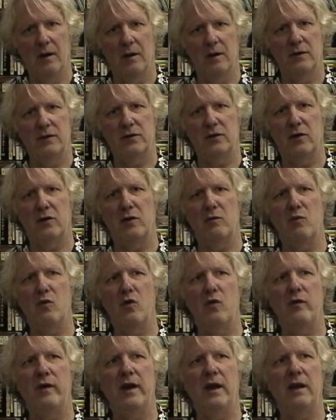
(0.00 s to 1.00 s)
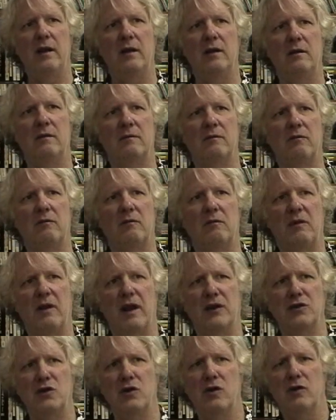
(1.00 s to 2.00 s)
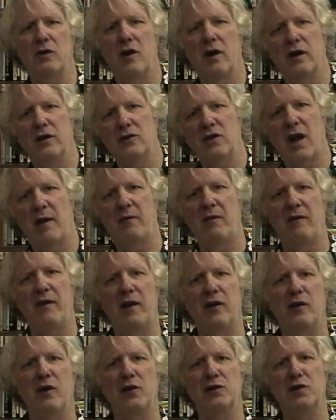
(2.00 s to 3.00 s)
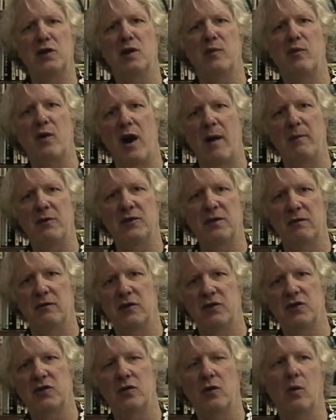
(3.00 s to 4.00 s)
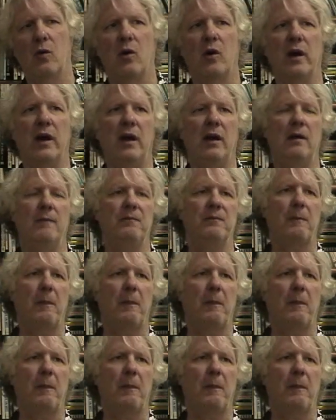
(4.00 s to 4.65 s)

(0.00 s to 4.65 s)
So the movie doesn't do a good job of introducing the promise of the story